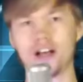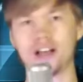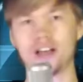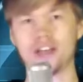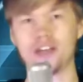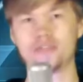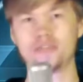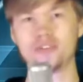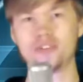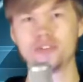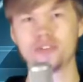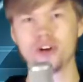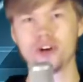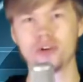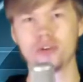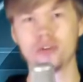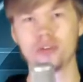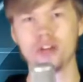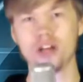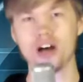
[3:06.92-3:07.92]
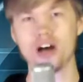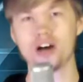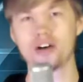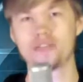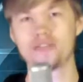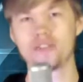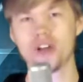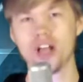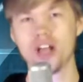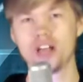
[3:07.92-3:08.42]
if you don't
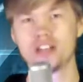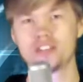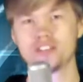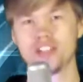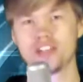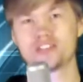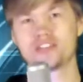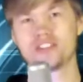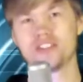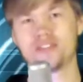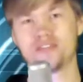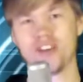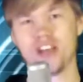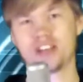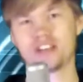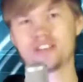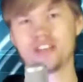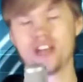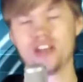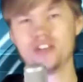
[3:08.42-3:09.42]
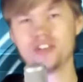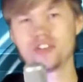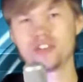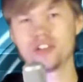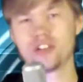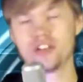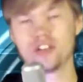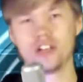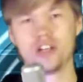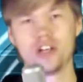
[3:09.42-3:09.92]
love Disney
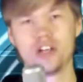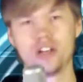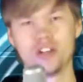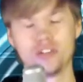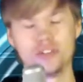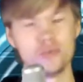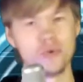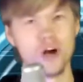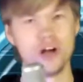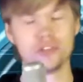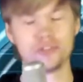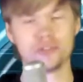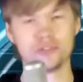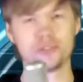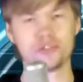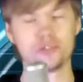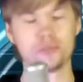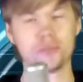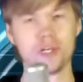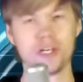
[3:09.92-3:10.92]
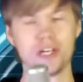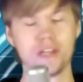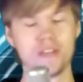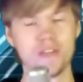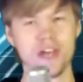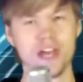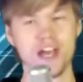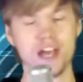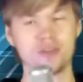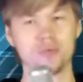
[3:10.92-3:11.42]
Fantasia, you also should be hitting
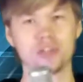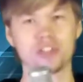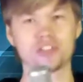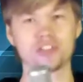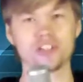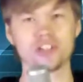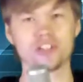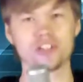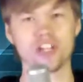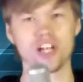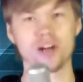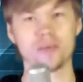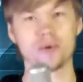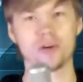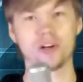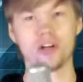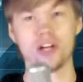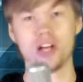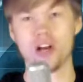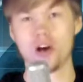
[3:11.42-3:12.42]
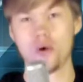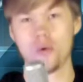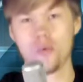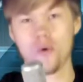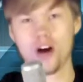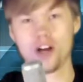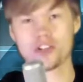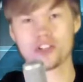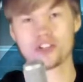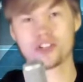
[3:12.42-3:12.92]
the head with a sledgehammer.
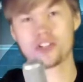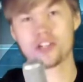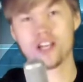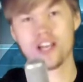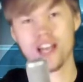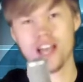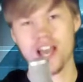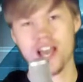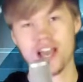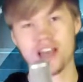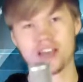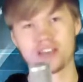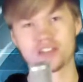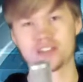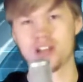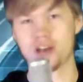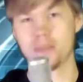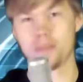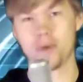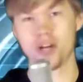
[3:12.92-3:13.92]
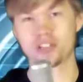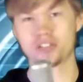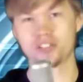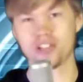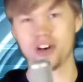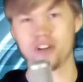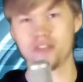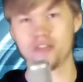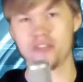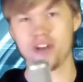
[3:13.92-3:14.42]
Watch as
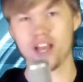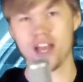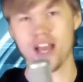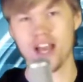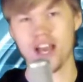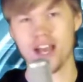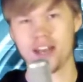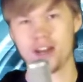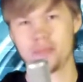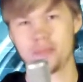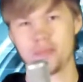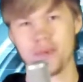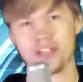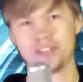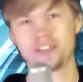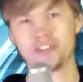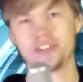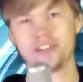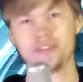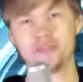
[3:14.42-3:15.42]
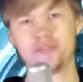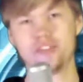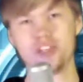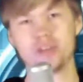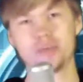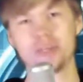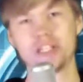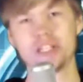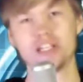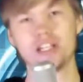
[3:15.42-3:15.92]
myself, Adam, Mason, and
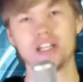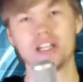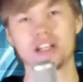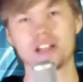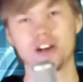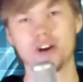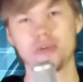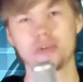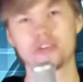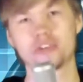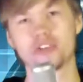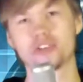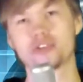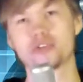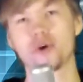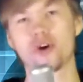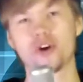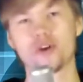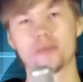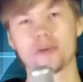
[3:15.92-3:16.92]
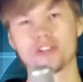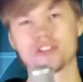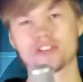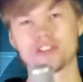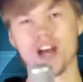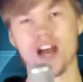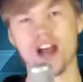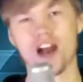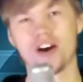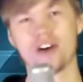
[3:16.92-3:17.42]
Phoebe go into tournament
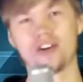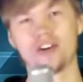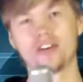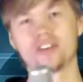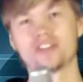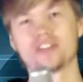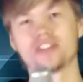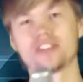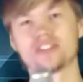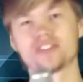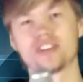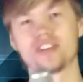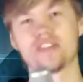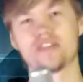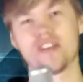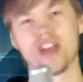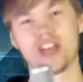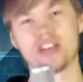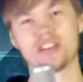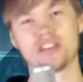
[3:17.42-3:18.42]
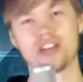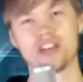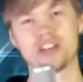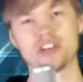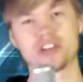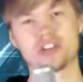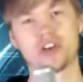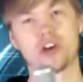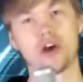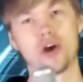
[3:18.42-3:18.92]
style on Disney
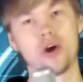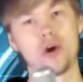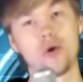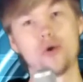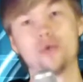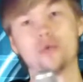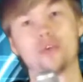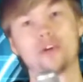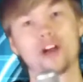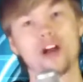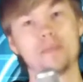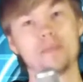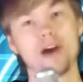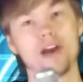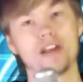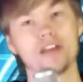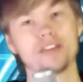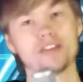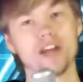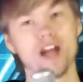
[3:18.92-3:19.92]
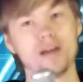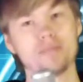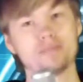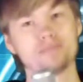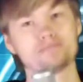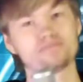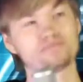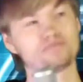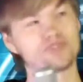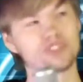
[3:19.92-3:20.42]
Fantasia. Who will come out on top?
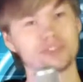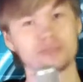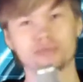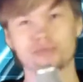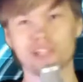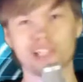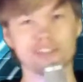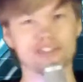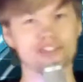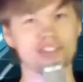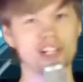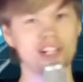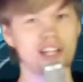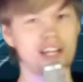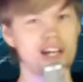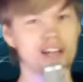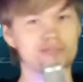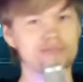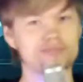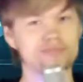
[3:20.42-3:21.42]
Well, let's check it out.